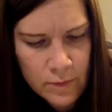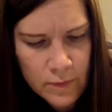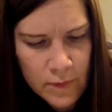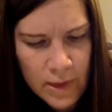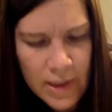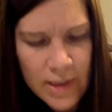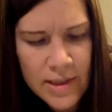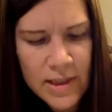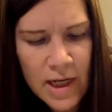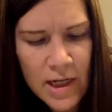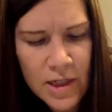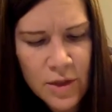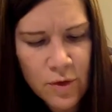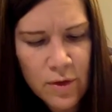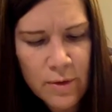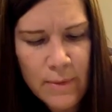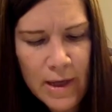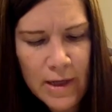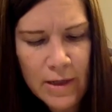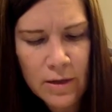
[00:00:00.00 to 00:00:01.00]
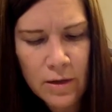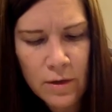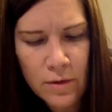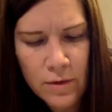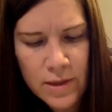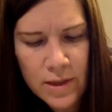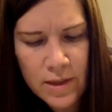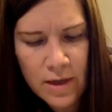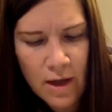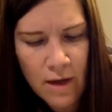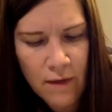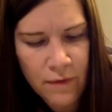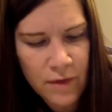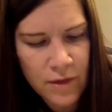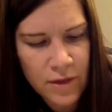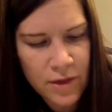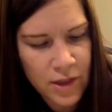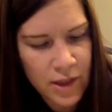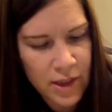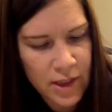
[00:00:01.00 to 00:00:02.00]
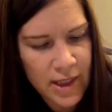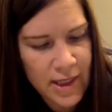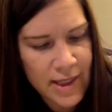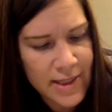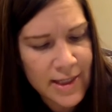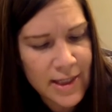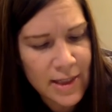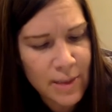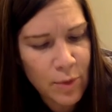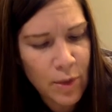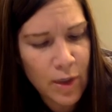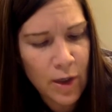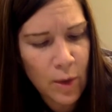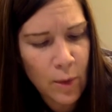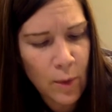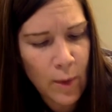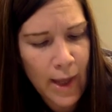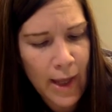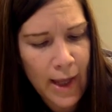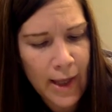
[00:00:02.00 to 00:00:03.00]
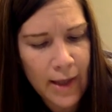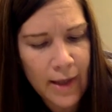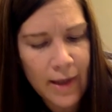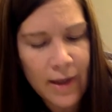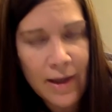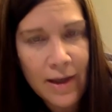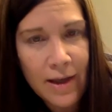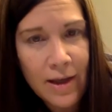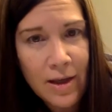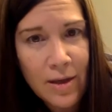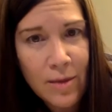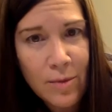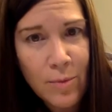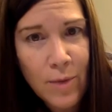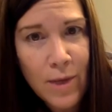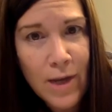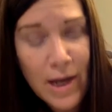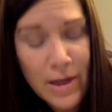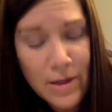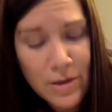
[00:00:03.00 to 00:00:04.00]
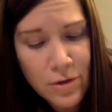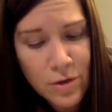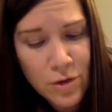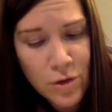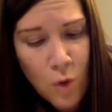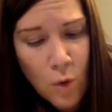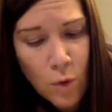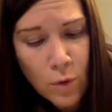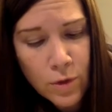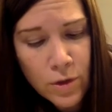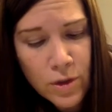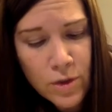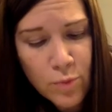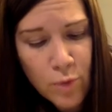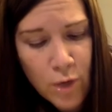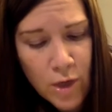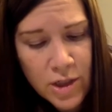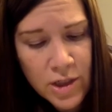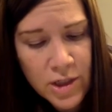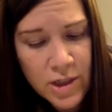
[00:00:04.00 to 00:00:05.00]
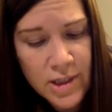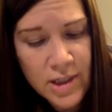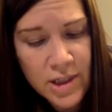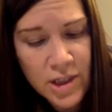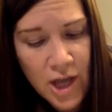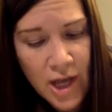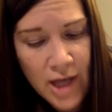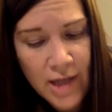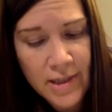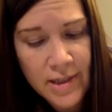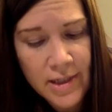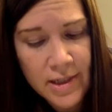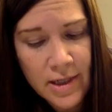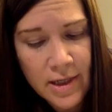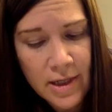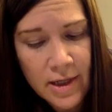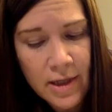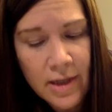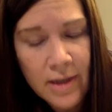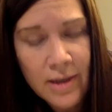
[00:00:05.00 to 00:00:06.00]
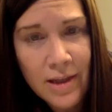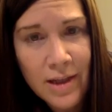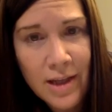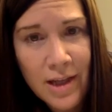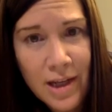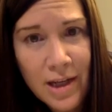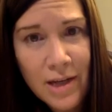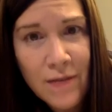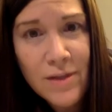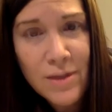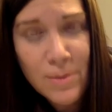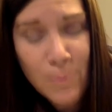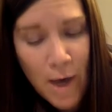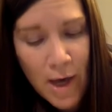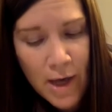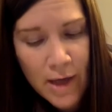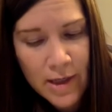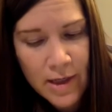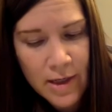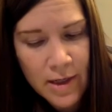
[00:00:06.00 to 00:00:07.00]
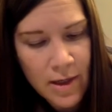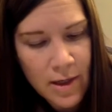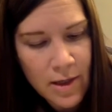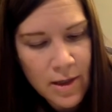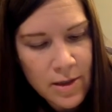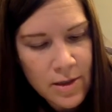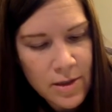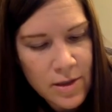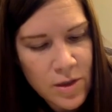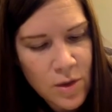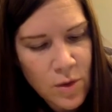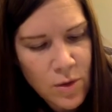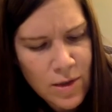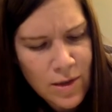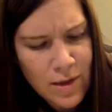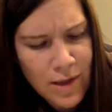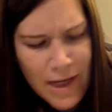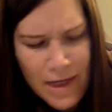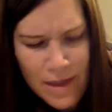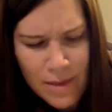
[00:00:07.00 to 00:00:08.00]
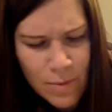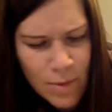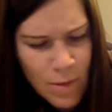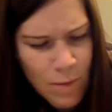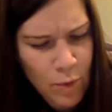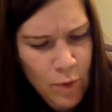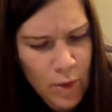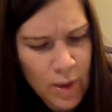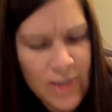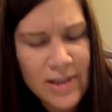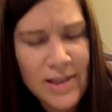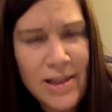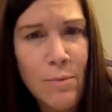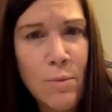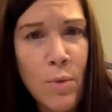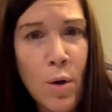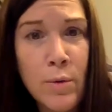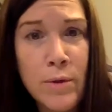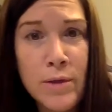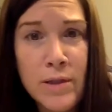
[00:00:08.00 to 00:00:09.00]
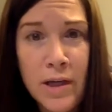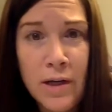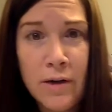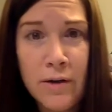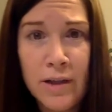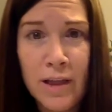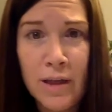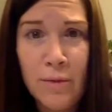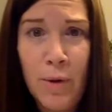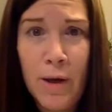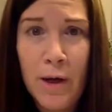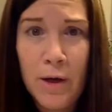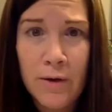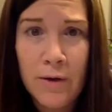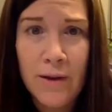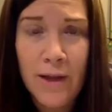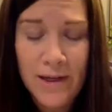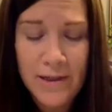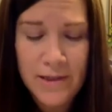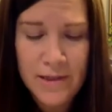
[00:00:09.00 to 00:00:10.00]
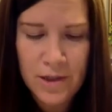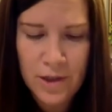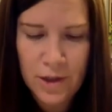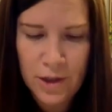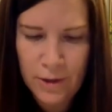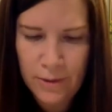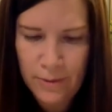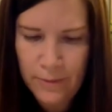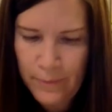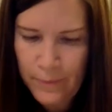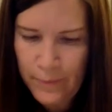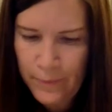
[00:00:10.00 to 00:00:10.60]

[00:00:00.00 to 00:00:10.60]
His touch remained loose enough that she could easily break away, but as her shoulders brushed his chest, the heat of his body stoked latent memories that momentarily paralyzed her.